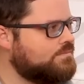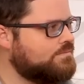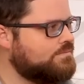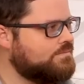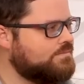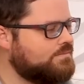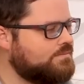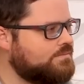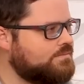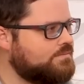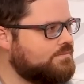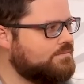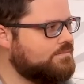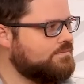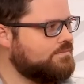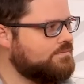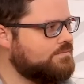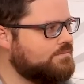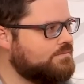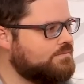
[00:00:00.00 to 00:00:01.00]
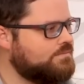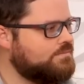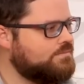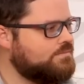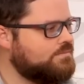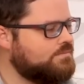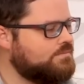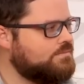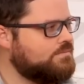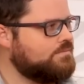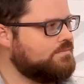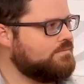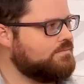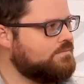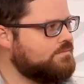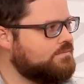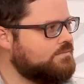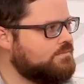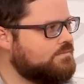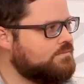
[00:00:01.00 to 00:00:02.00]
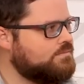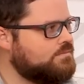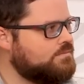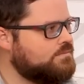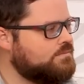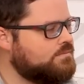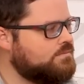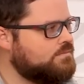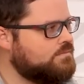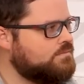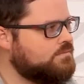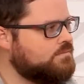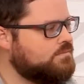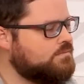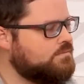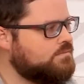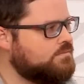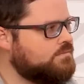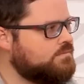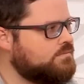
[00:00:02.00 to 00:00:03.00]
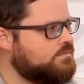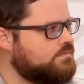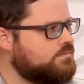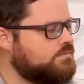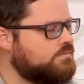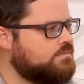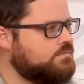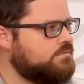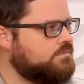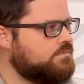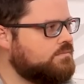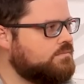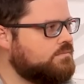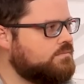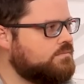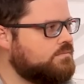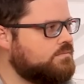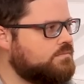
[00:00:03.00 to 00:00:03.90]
[no speech]